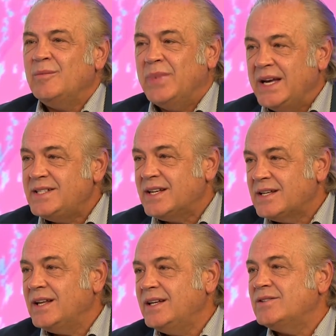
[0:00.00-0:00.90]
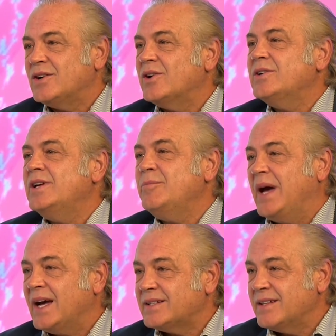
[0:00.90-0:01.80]
basically turned it
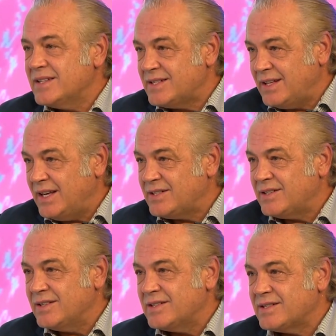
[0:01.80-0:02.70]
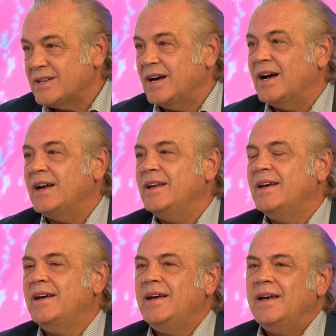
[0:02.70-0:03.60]
back to the states to decide.
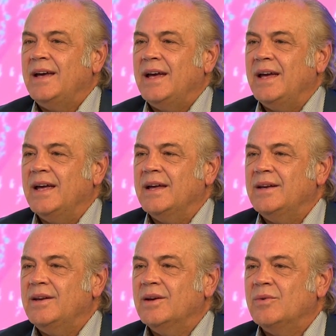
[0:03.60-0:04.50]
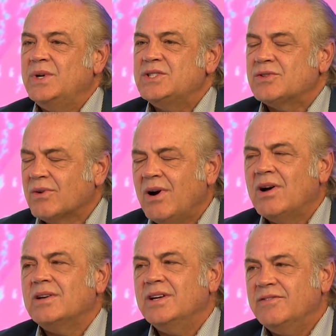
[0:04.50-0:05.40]
And we
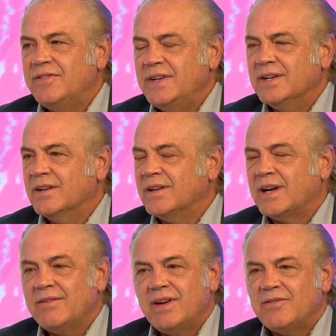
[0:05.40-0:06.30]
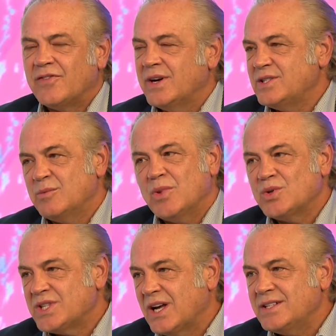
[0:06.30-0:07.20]
strongly feel, and I've got friends on
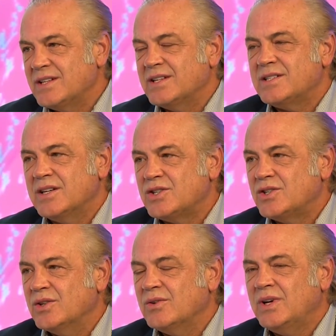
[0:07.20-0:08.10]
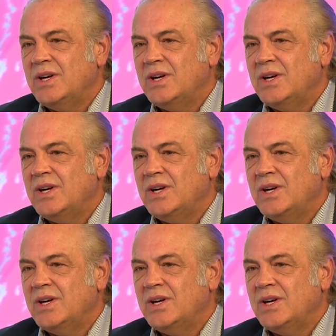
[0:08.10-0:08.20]
both sides of this issue,